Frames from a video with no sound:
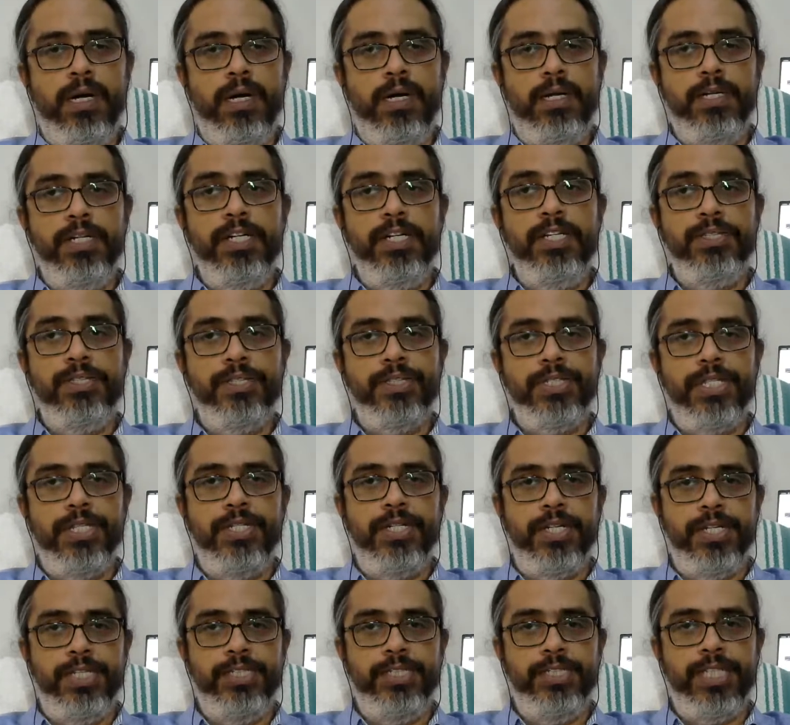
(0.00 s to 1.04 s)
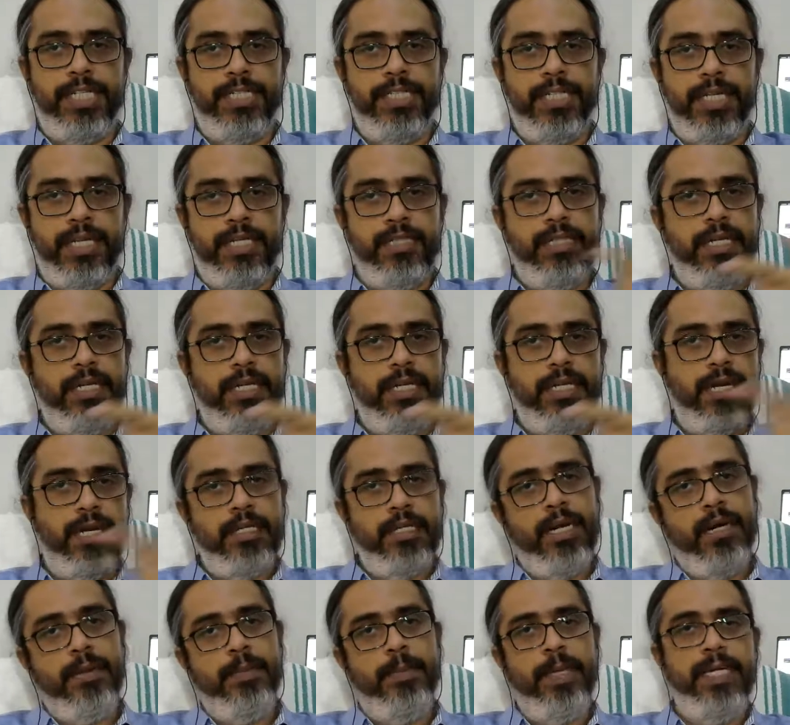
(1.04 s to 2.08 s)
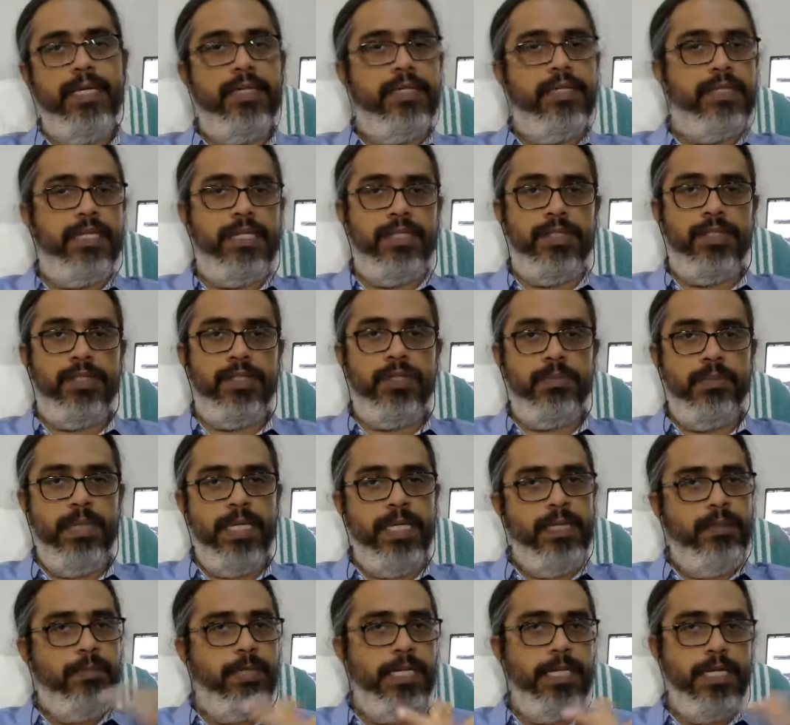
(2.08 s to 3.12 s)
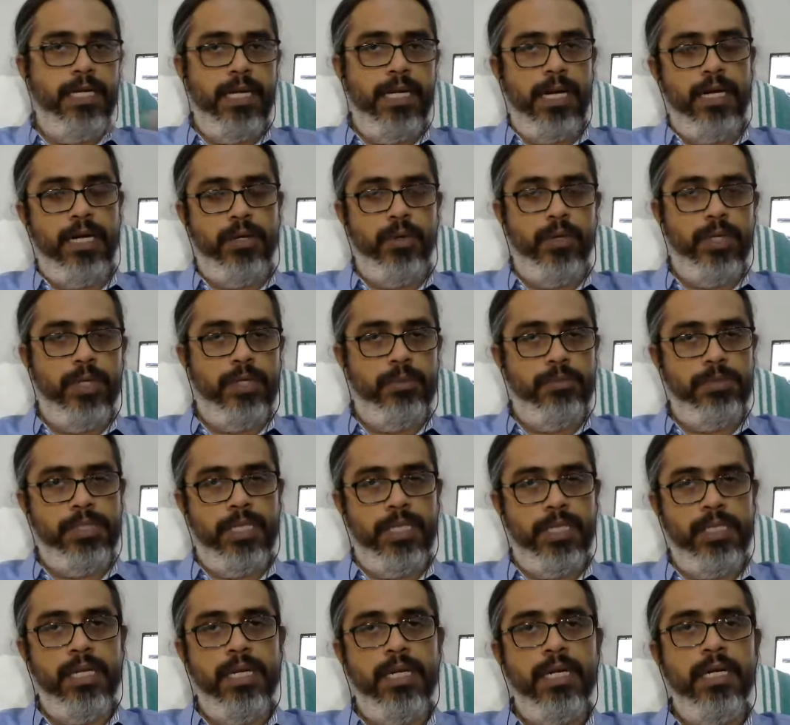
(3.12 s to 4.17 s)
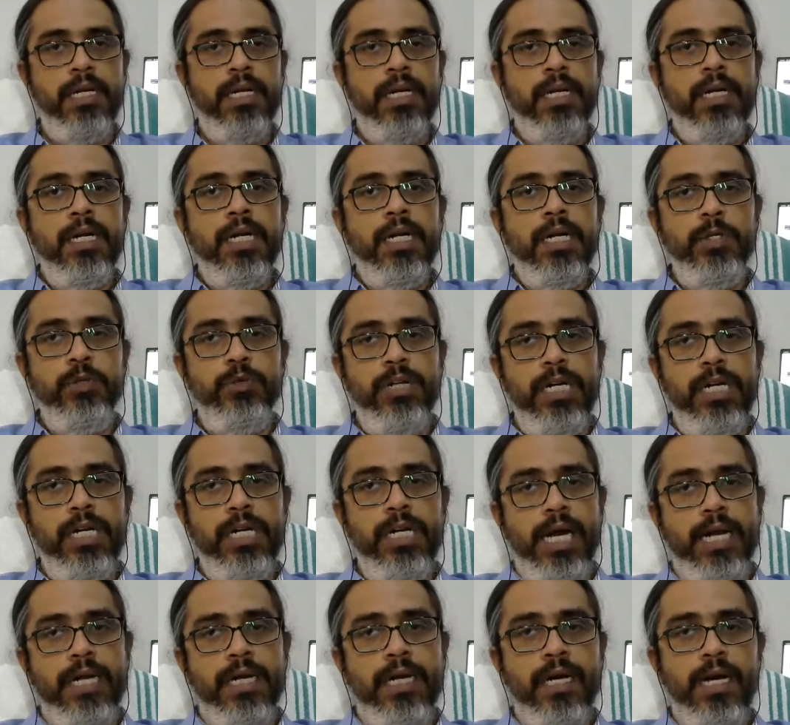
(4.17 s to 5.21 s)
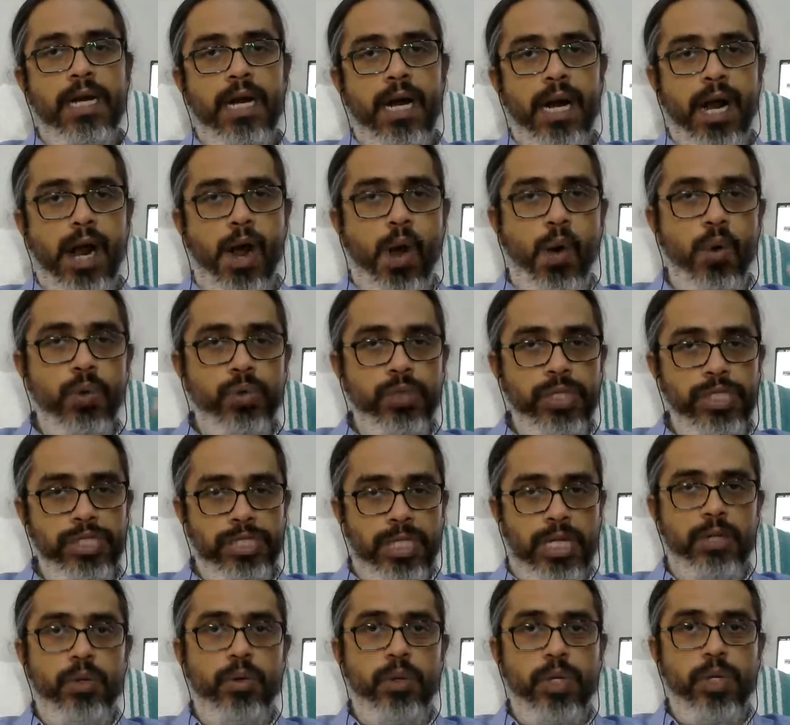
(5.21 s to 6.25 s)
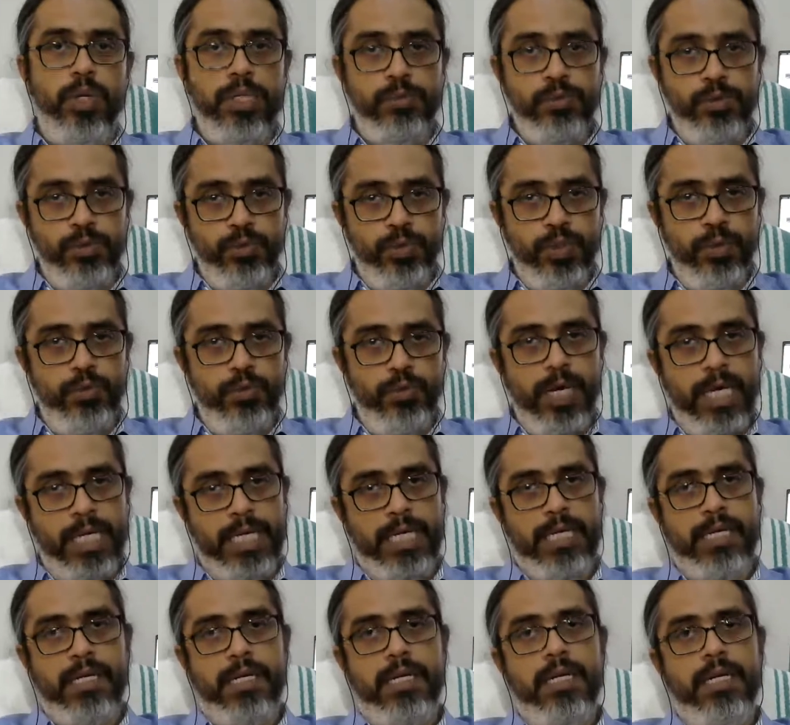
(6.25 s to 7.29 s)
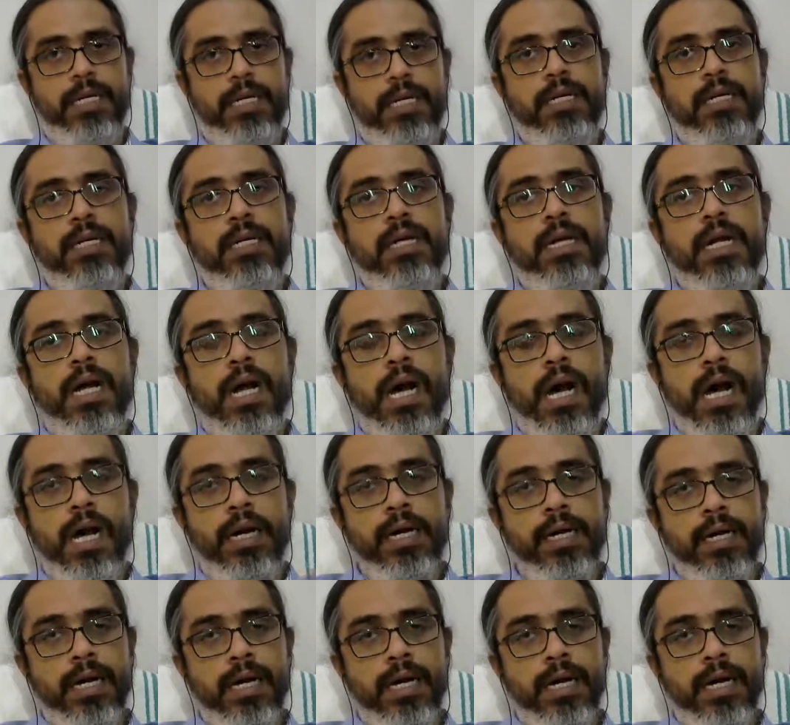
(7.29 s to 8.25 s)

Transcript: decision trees, etc. There are many things, many algorithms. Right? You will learn how these algorithms will work, and